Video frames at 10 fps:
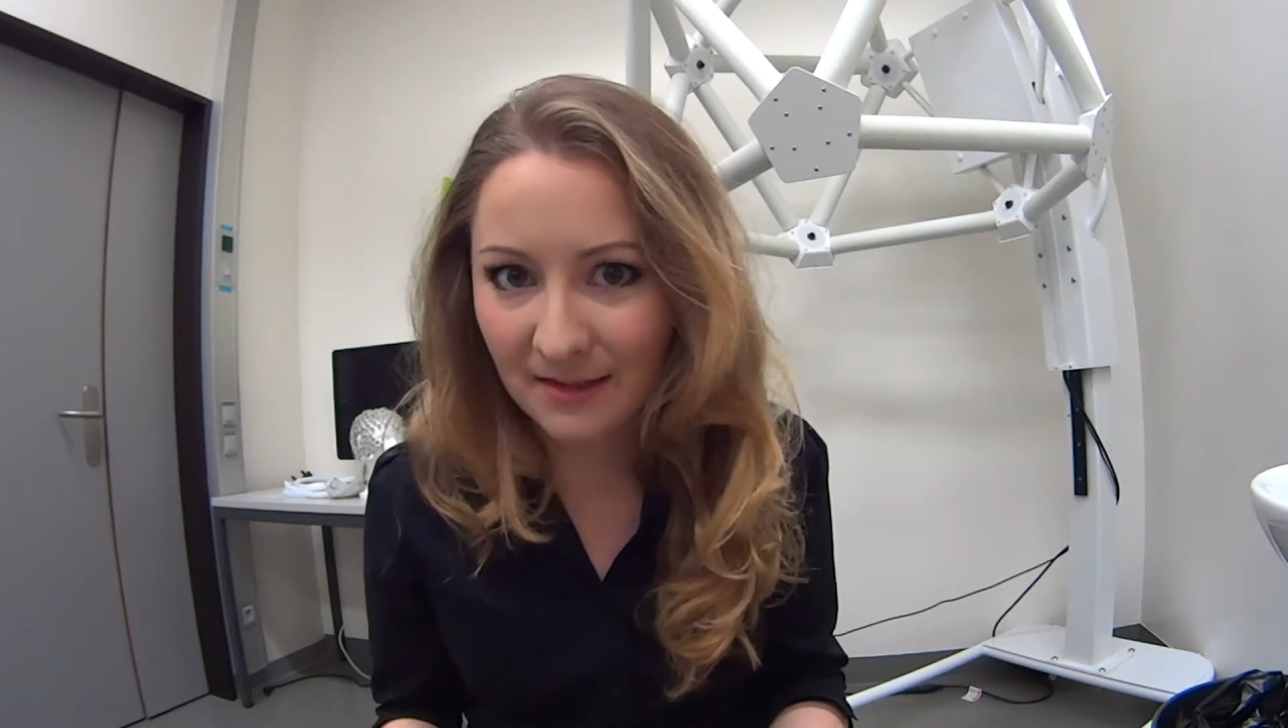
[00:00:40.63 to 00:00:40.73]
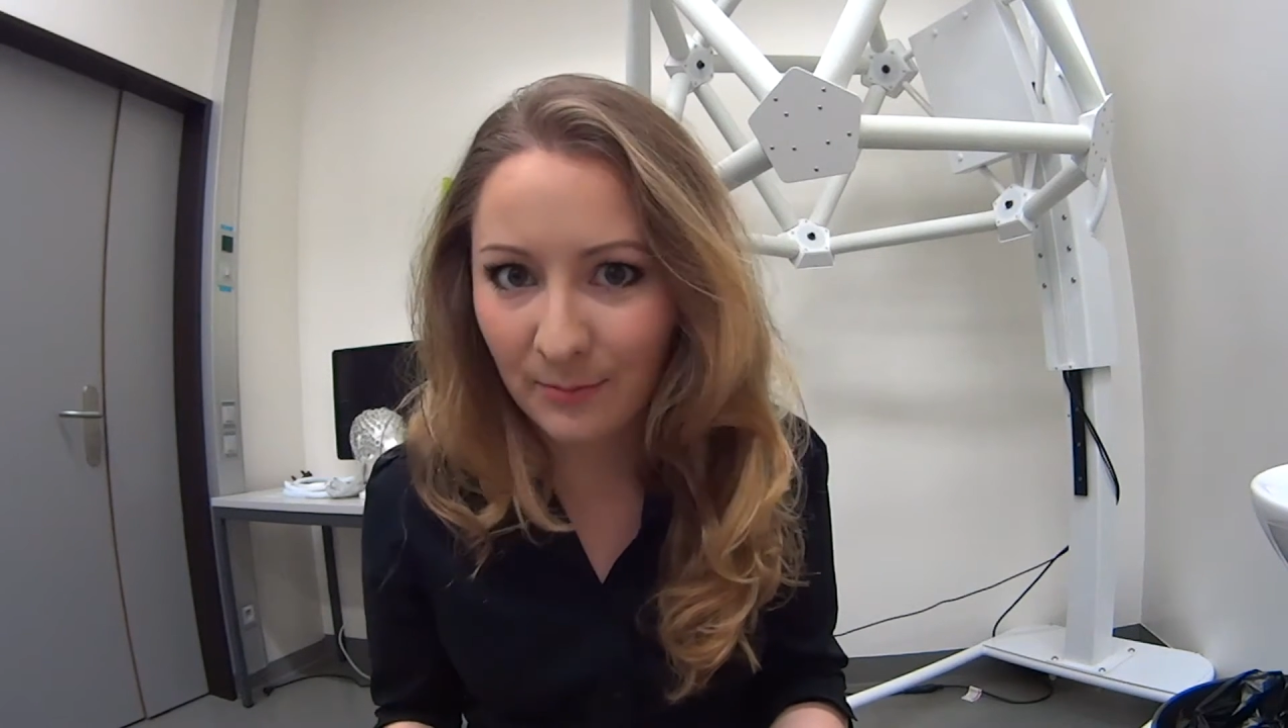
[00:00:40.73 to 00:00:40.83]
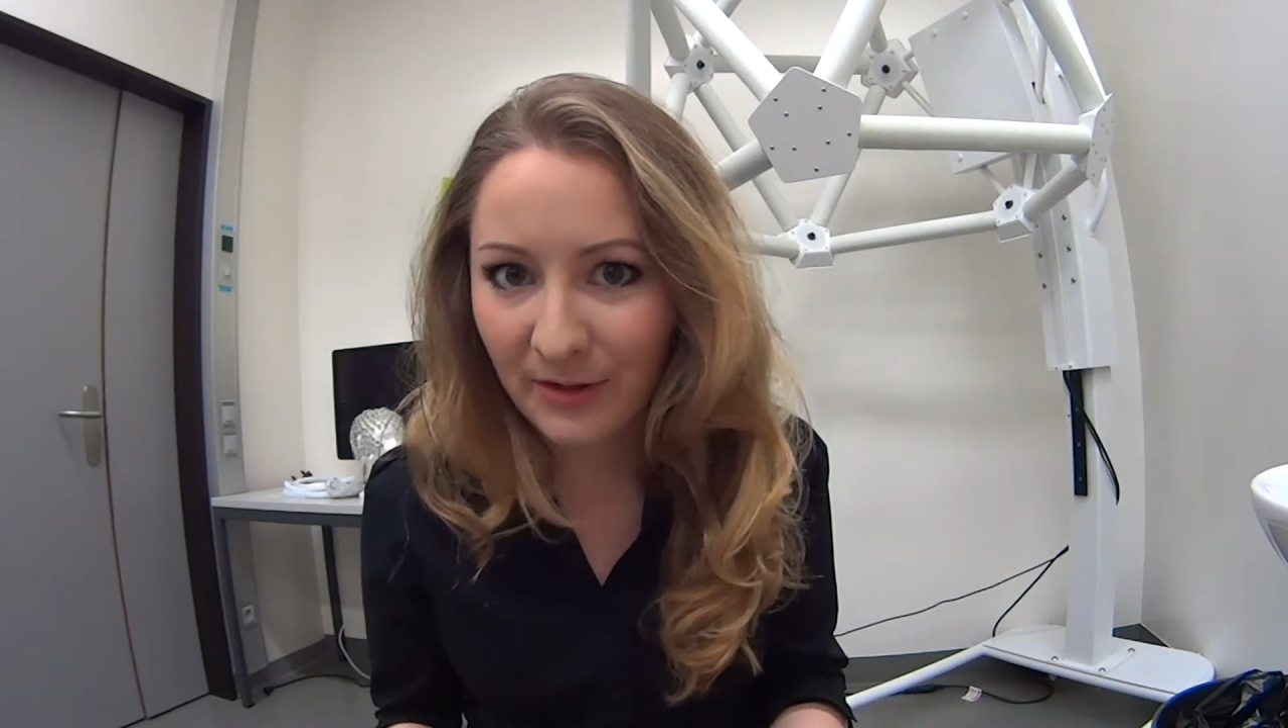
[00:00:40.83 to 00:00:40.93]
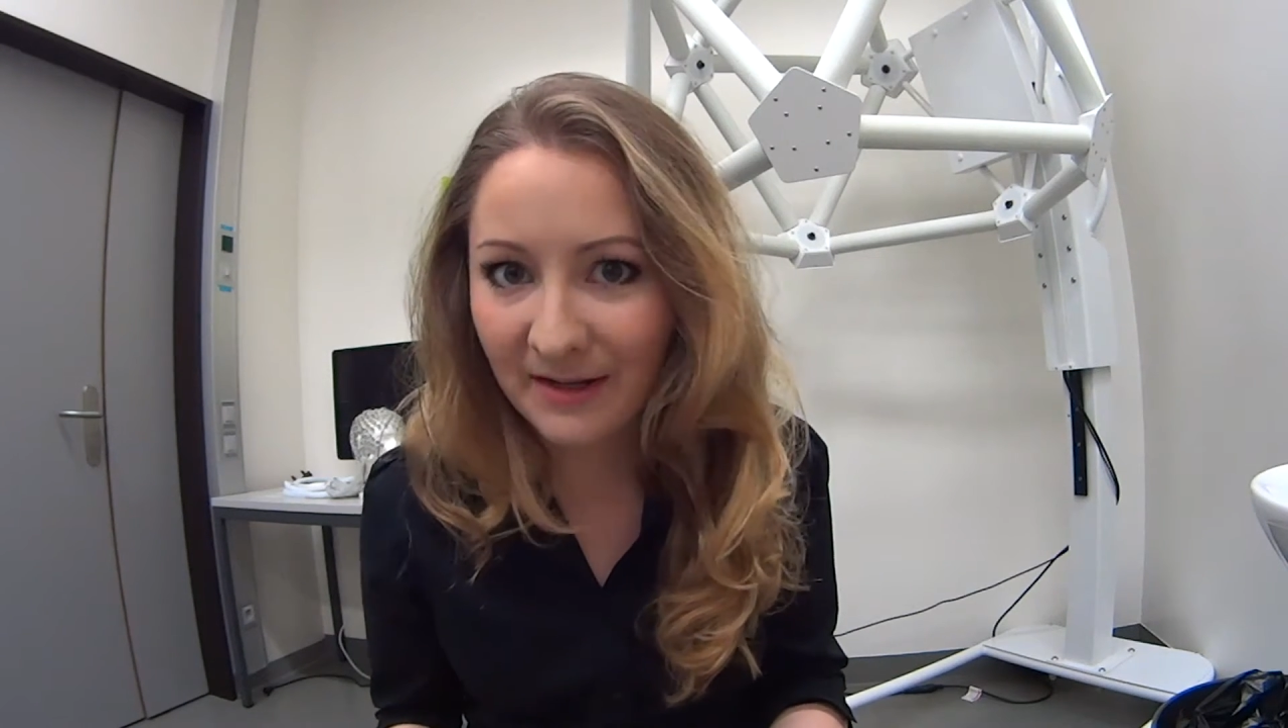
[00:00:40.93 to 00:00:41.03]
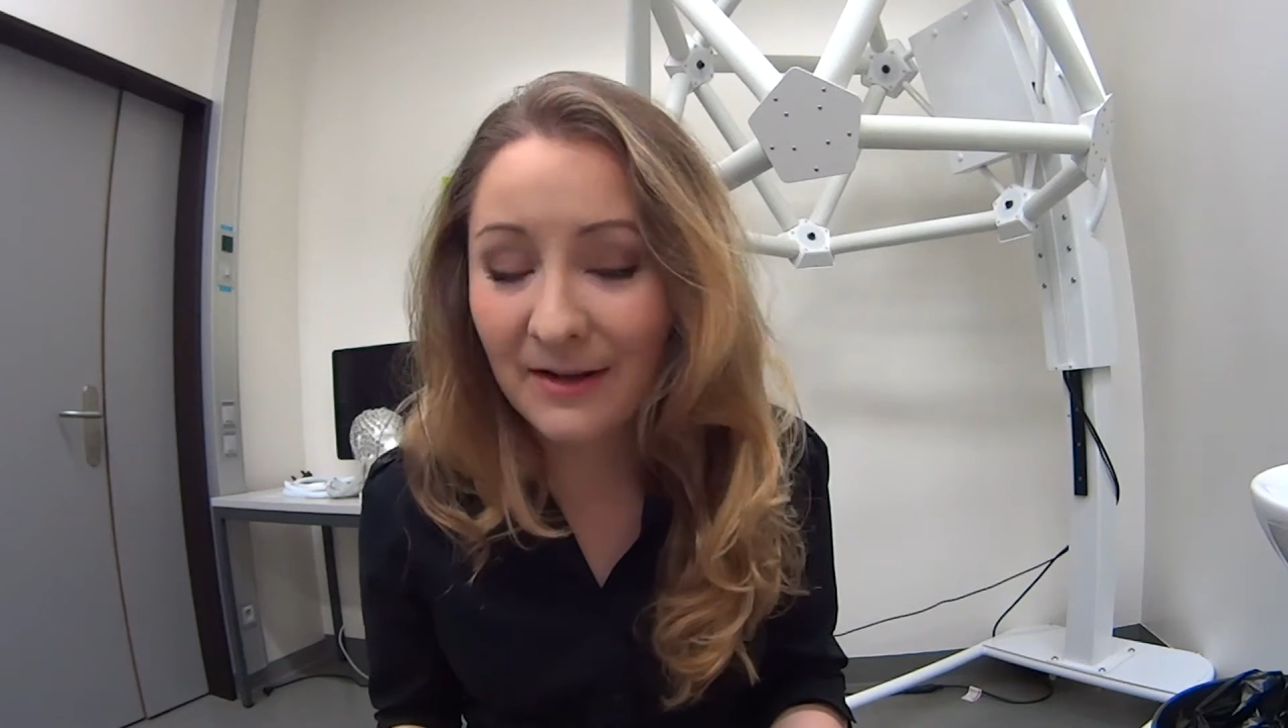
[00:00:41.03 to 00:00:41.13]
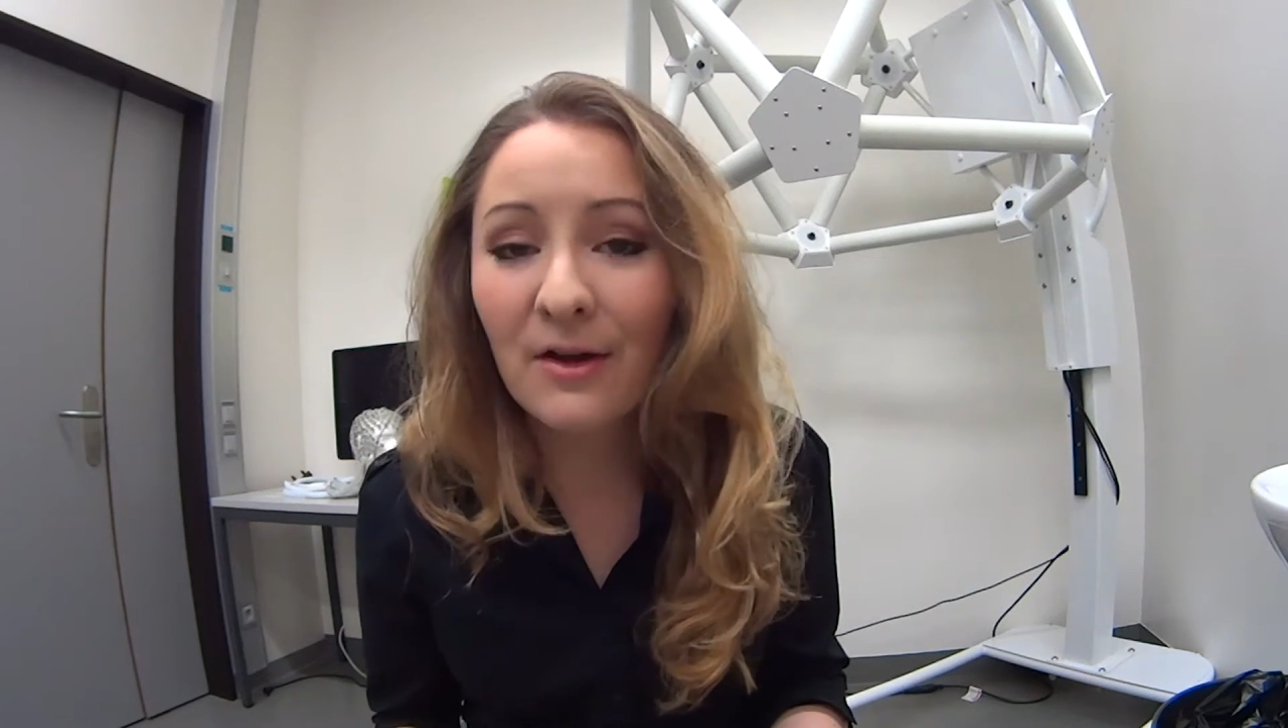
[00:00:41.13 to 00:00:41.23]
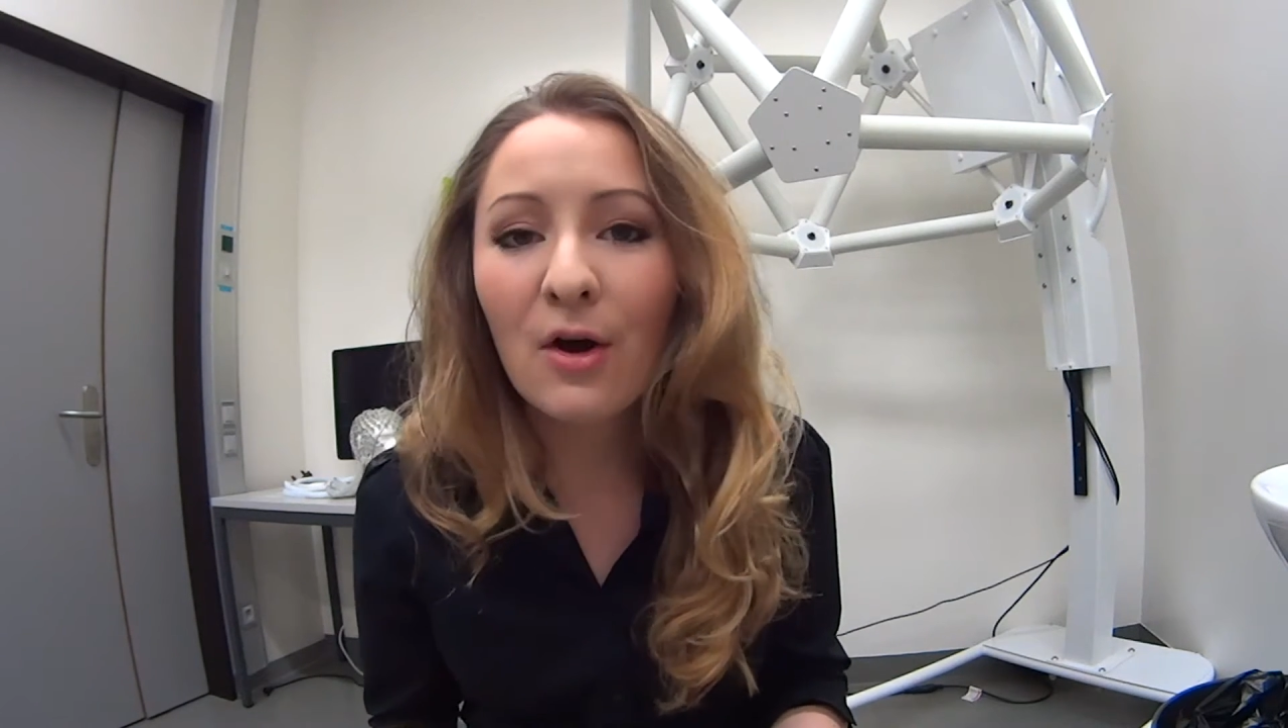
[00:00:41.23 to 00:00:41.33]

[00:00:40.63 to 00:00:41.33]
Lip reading: in the brain,